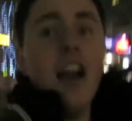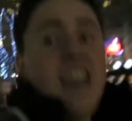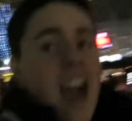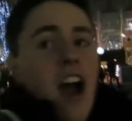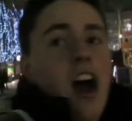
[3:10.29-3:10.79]

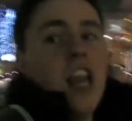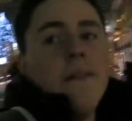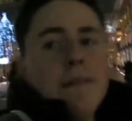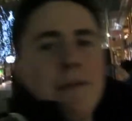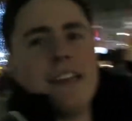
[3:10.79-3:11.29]
Yeah, I
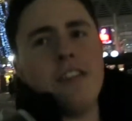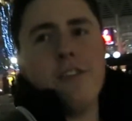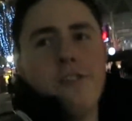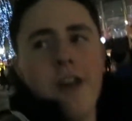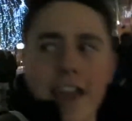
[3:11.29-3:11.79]
love the place, it's
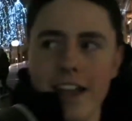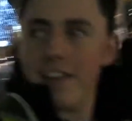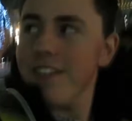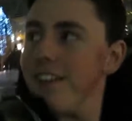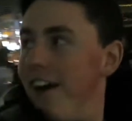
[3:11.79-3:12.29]
great,
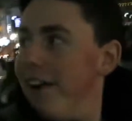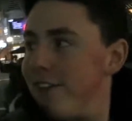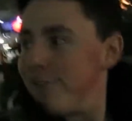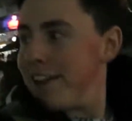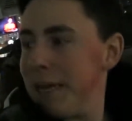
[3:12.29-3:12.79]
it's
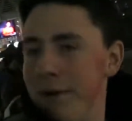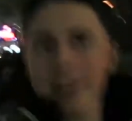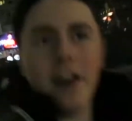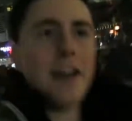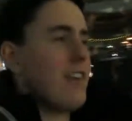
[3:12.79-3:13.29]
really
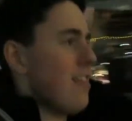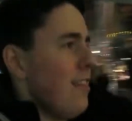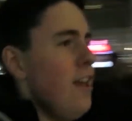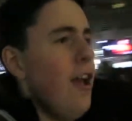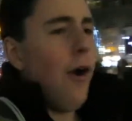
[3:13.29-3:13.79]
quite nice.
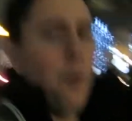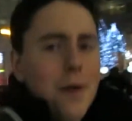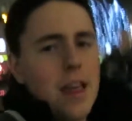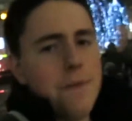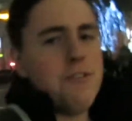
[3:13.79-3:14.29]

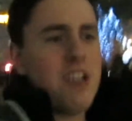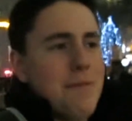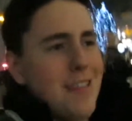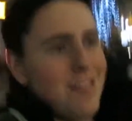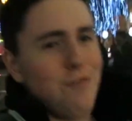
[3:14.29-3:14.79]
Always up for
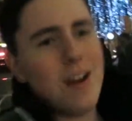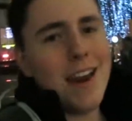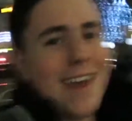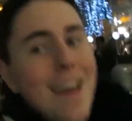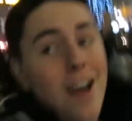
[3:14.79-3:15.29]
Christmas, it's a
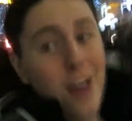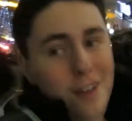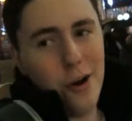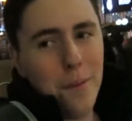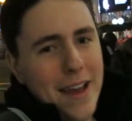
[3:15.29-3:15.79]
really
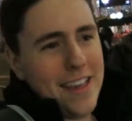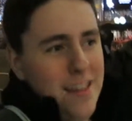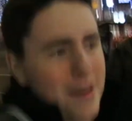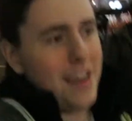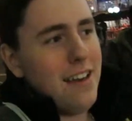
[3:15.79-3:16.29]
cool place to be.